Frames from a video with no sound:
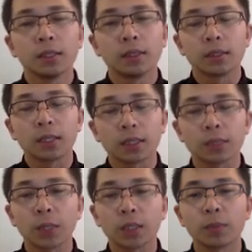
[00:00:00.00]
The
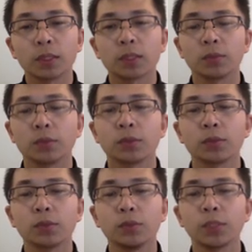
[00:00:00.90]
experiments use
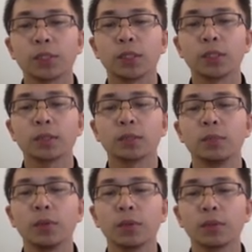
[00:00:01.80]
two machines,
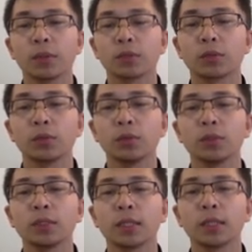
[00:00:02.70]
both with two
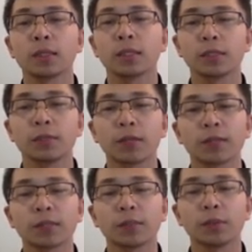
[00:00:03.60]
Xeon E5
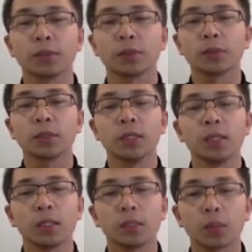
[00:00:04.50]
CPUs,
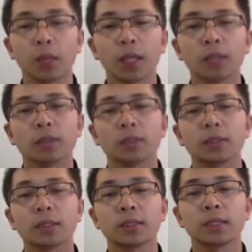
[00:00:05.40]

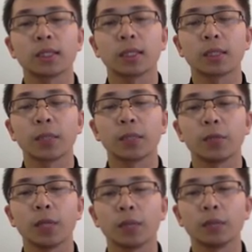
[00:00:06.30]
160 GB
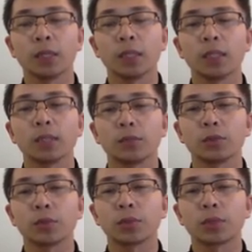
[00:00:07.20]
RAM, and a
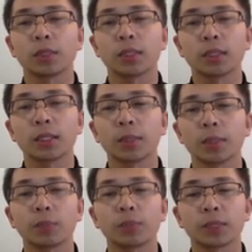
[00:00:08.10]
dual-port 10
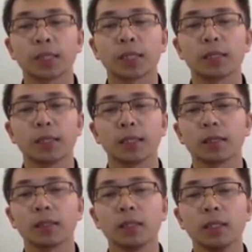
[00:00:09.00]
gigabit per second NIC,
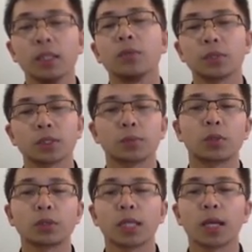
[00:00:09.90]
which
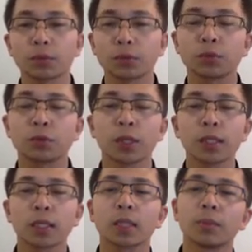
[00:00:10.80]
supports up to 20
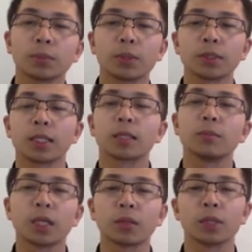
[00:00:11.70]
gigabit per second
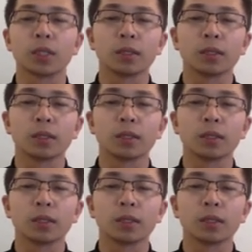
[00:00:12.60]
bandwidth.